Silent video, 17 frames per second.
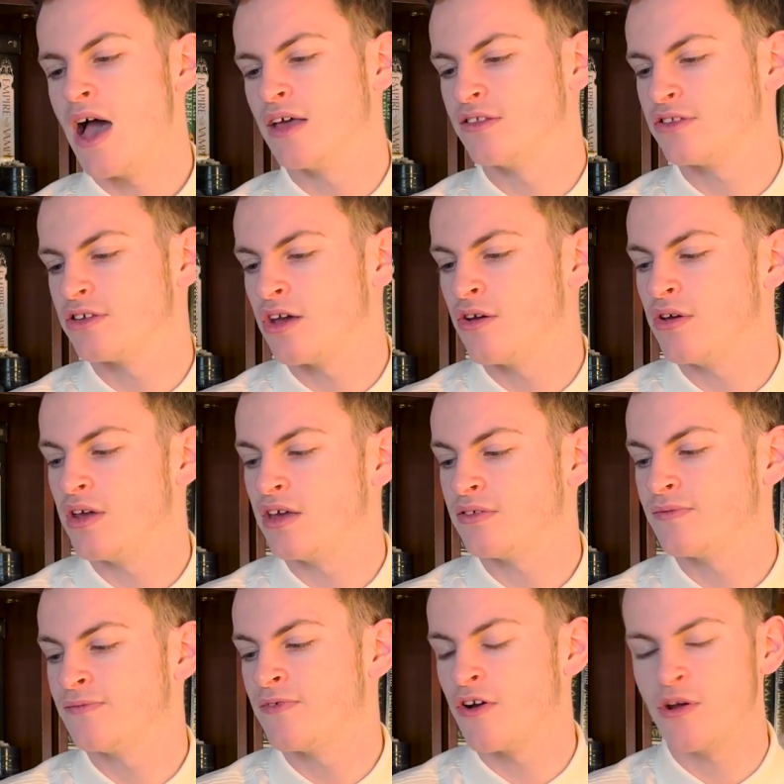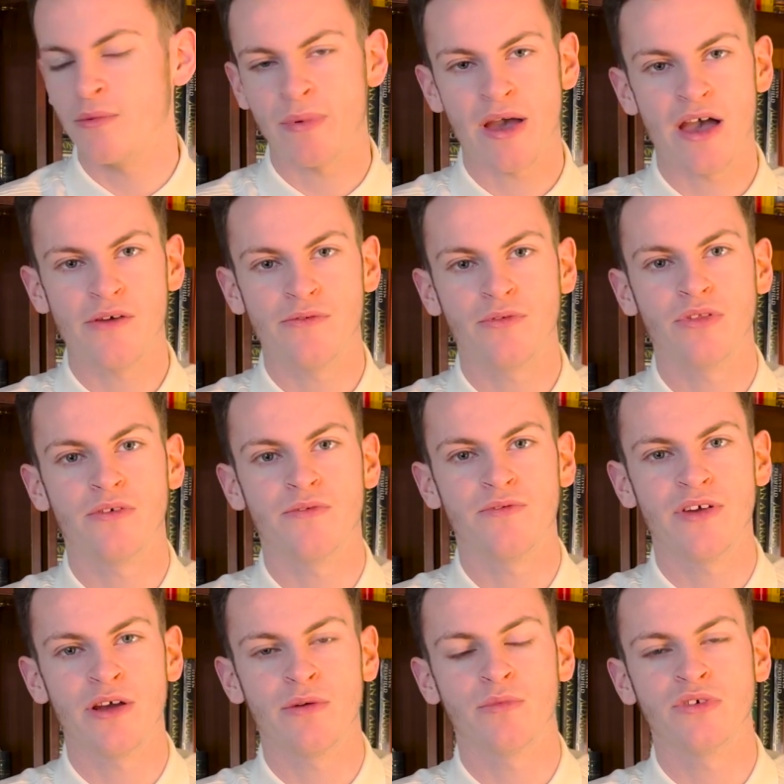And so it's very powerful. The
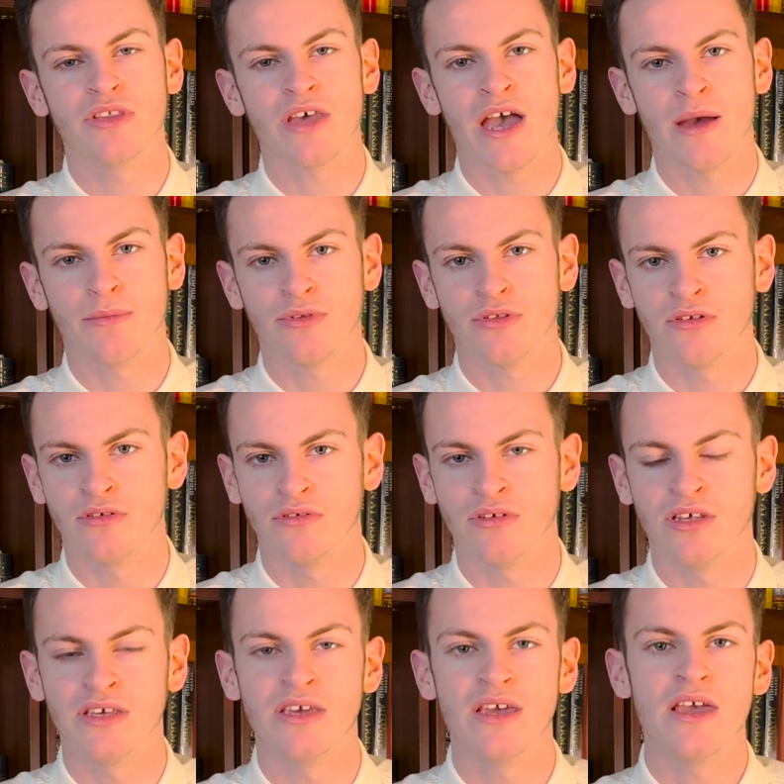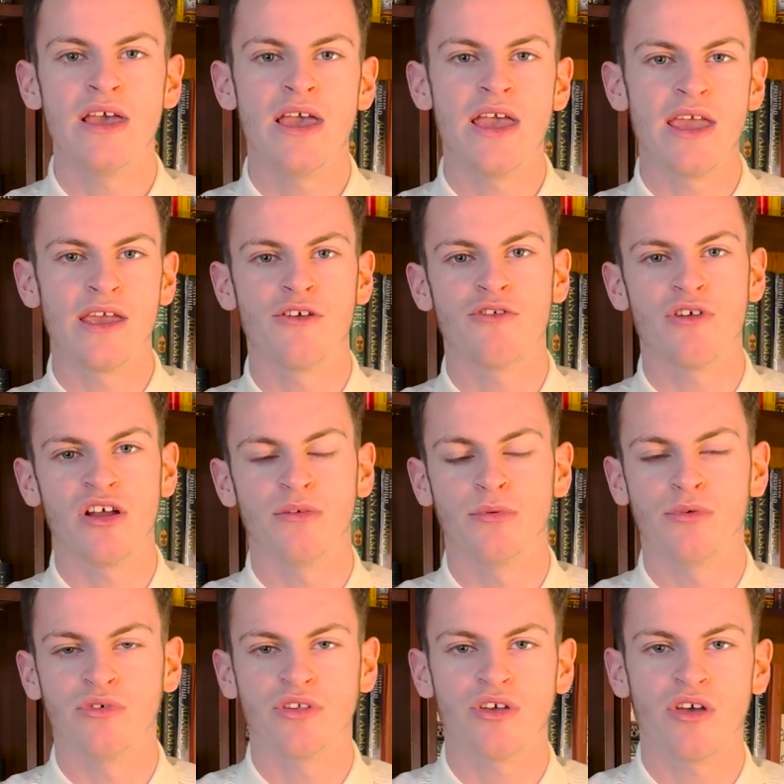film was absolutely
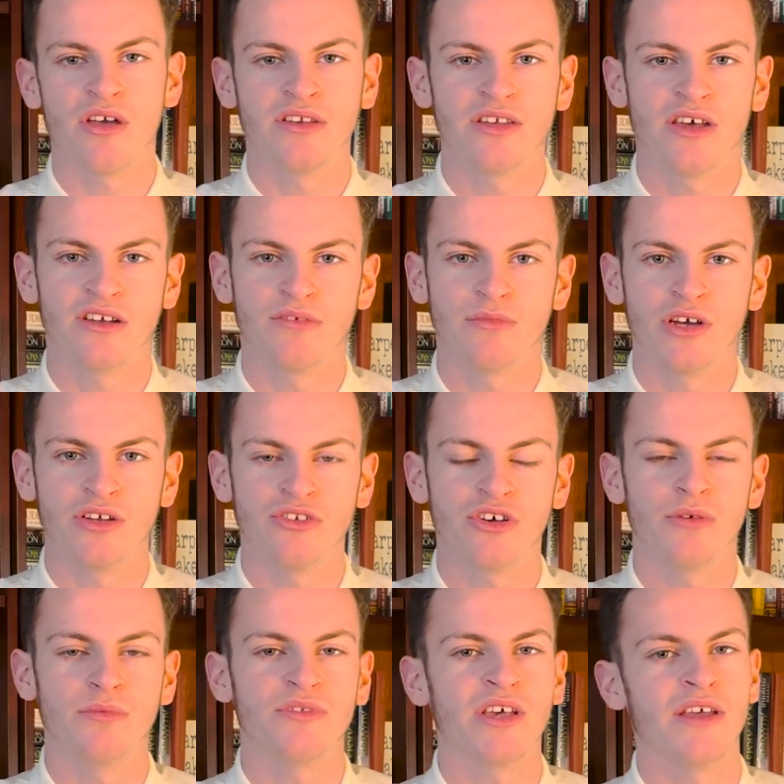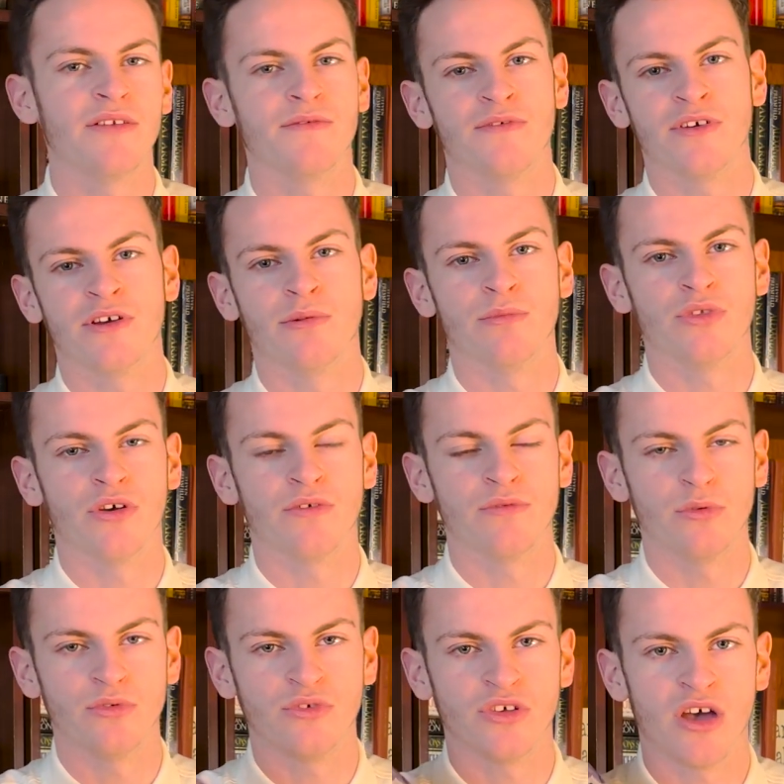incredible. It's going down in my top 10 films
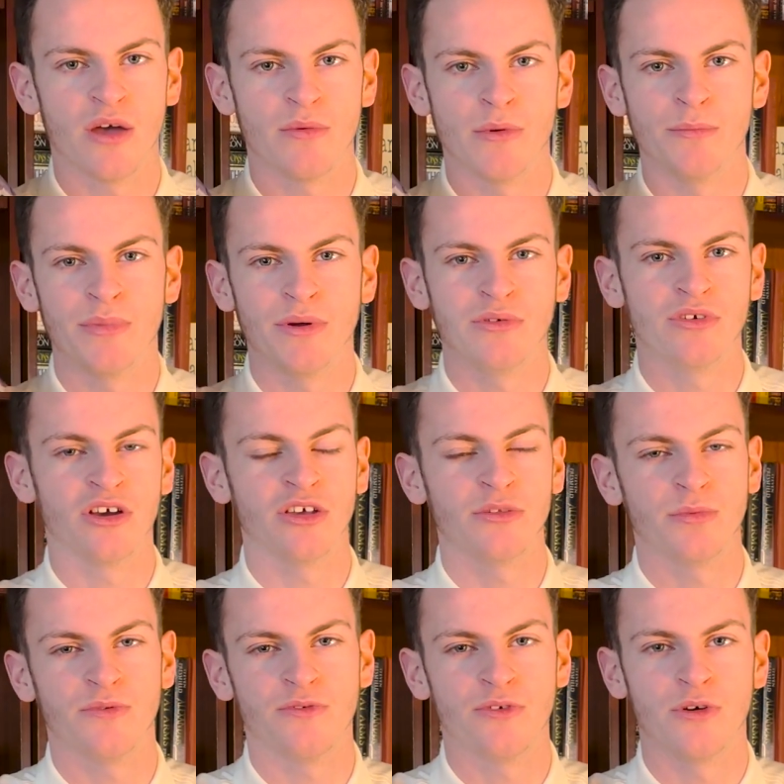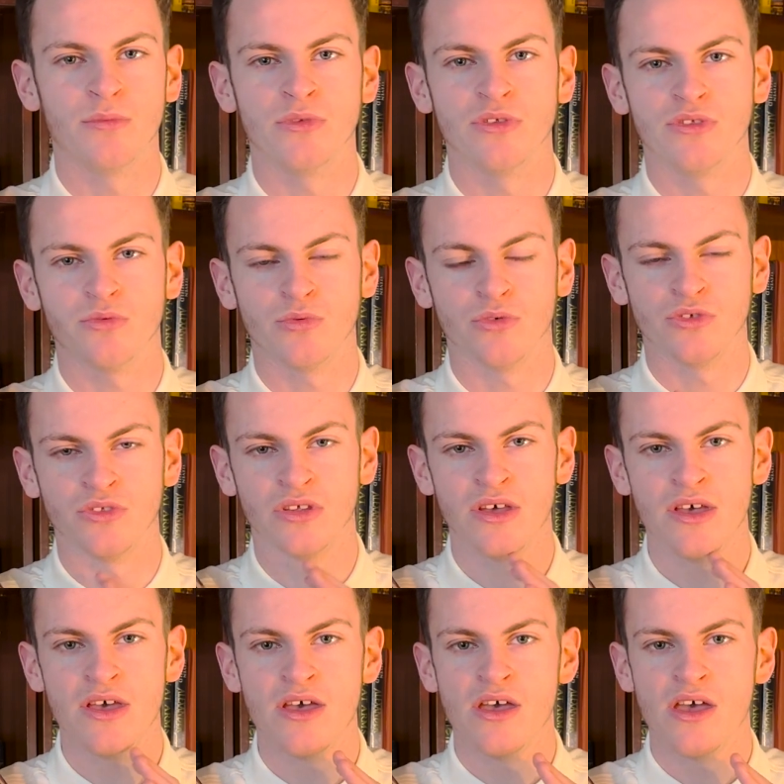of all time, and Bill Nighy's performance was
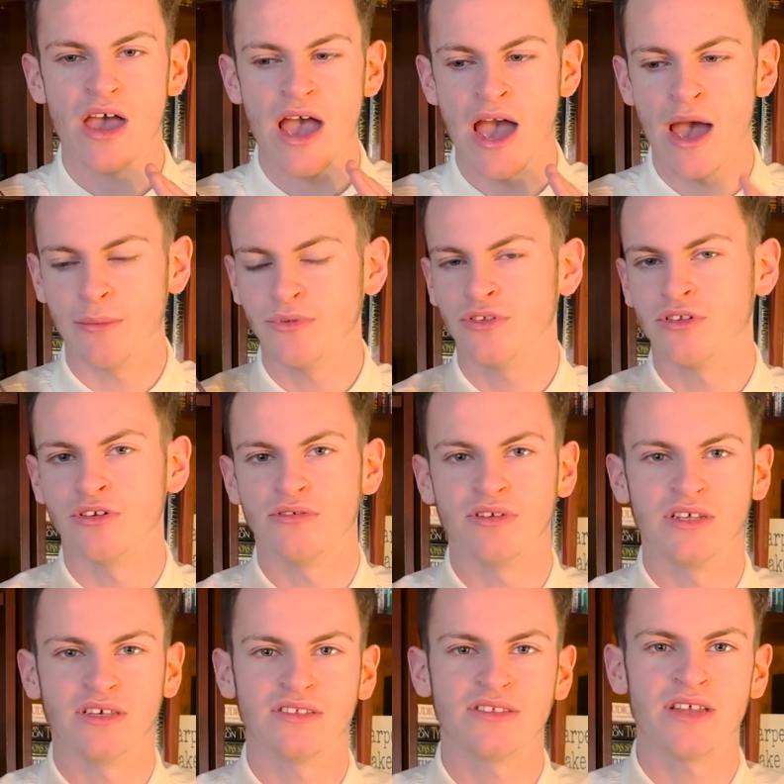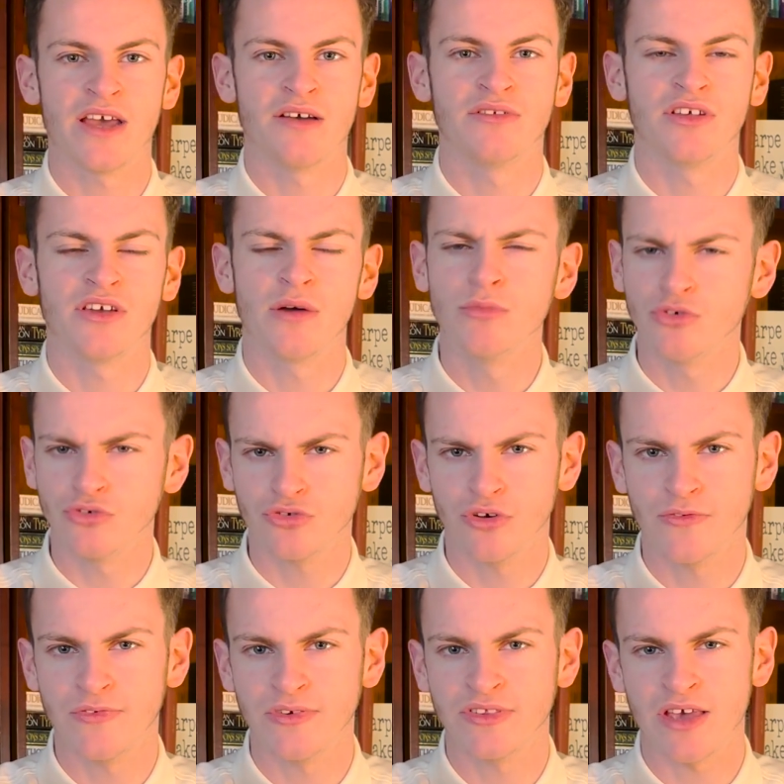absolutely astounding. I'm not
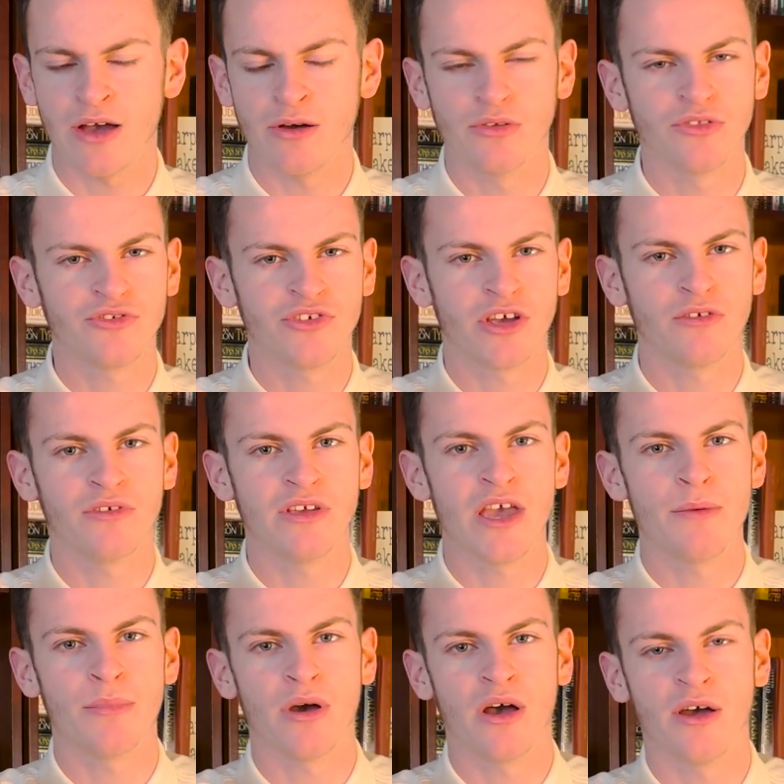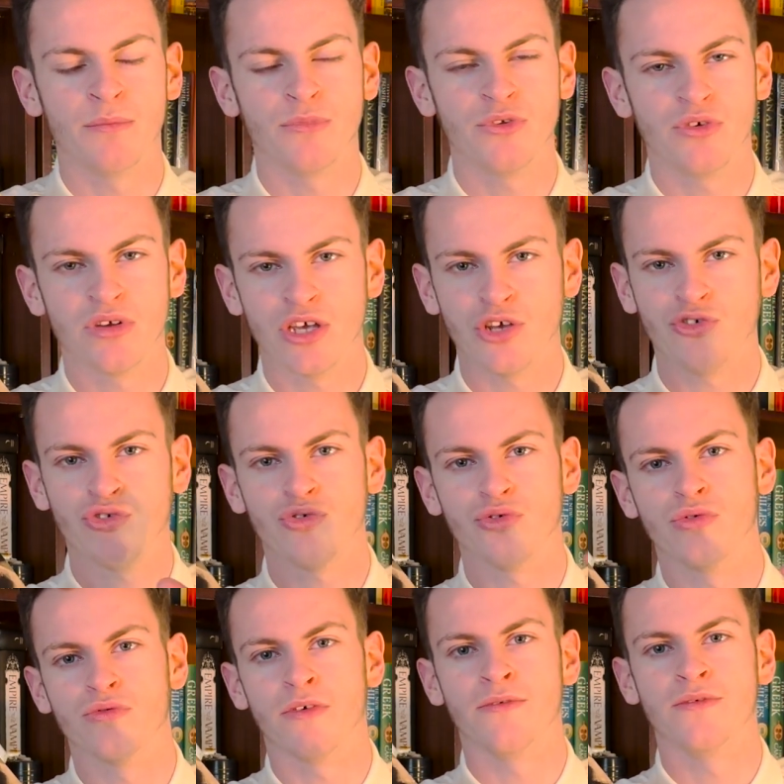sure if it's out on the channel yet, but I'm doing a
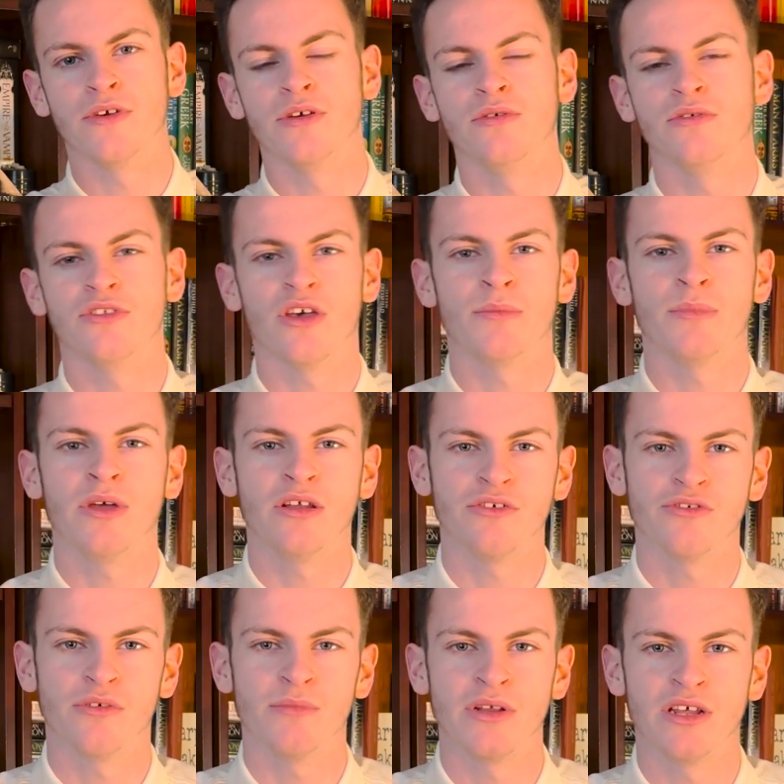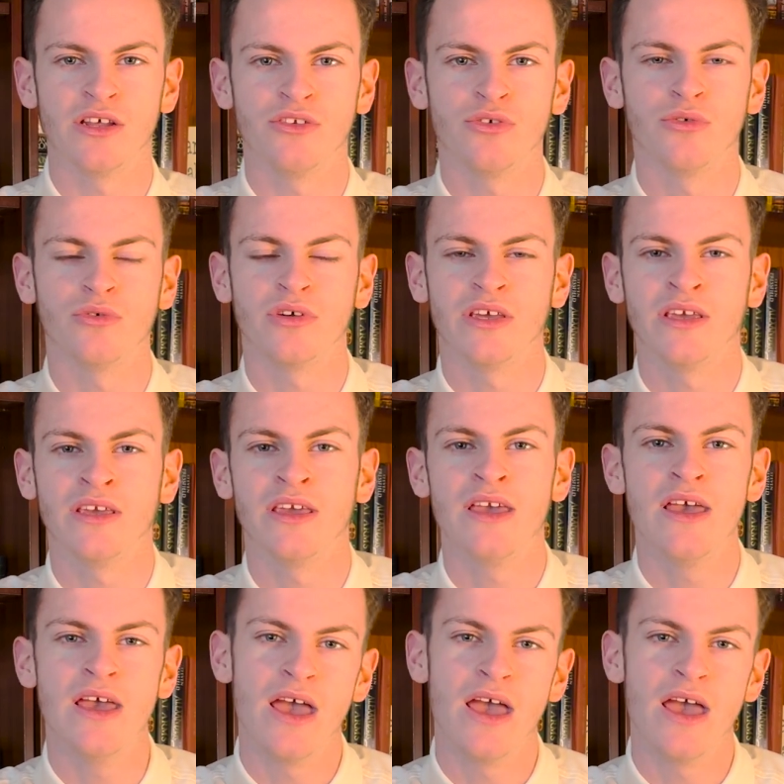short review, so it'll be under a minute talking